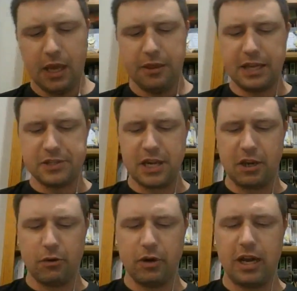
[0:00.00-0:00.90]
That's
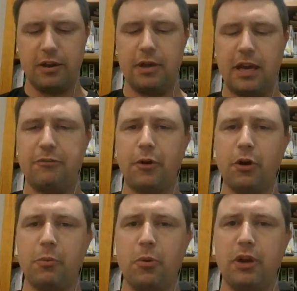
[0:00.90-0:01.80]
our
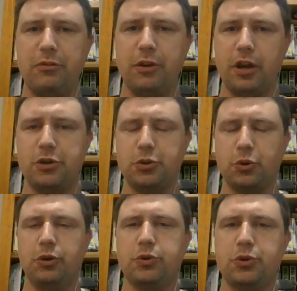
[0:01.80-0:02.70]
focal point. If you're going to draw
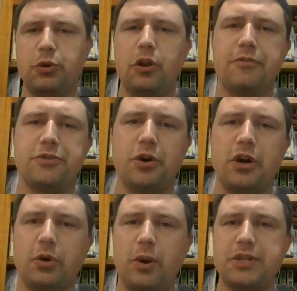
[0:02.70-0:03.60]
your true line of sight,
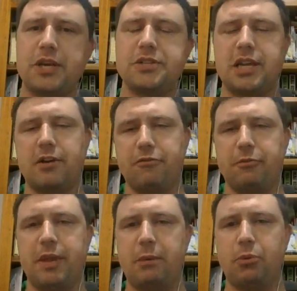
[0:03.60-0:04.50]
it always has to come
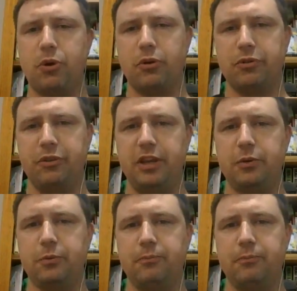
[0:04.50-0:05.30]
from that point on the vehicle.